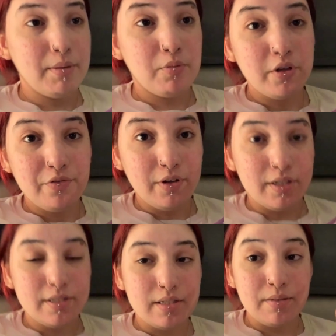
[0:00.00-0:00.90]
boyfriend
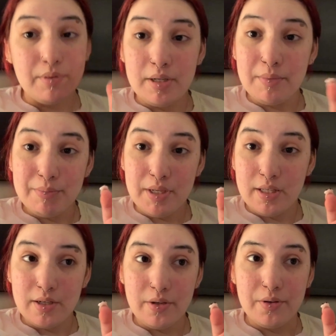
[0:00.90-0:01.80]
is gonna bring my
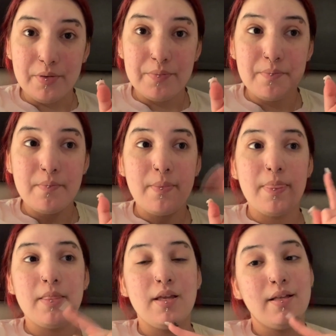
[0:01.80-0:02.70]
petticoat
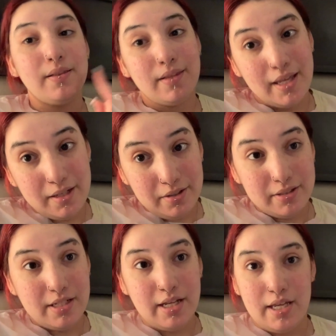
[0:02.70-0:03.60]
later in
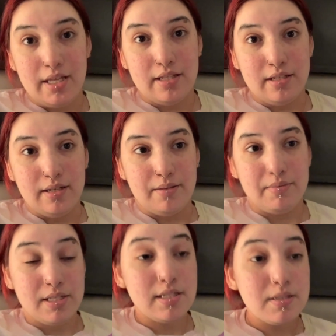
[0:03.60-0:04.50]
the night,
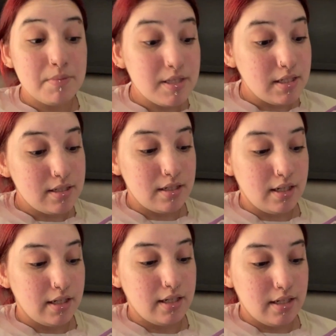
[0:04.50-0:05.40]
because he's busy
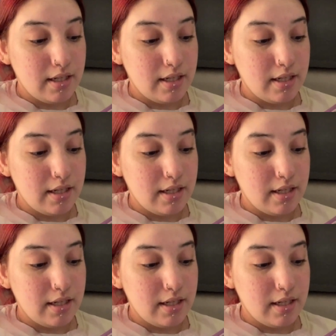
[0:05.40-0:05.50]
tonight.